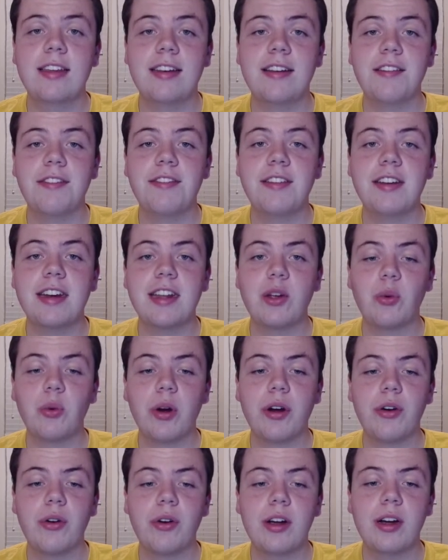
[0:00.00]
defending
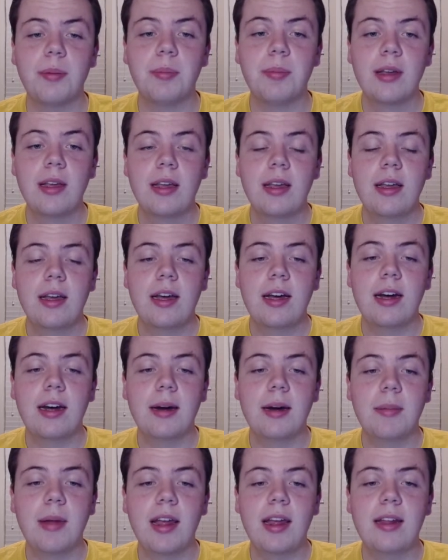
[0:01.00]
runner up. Um,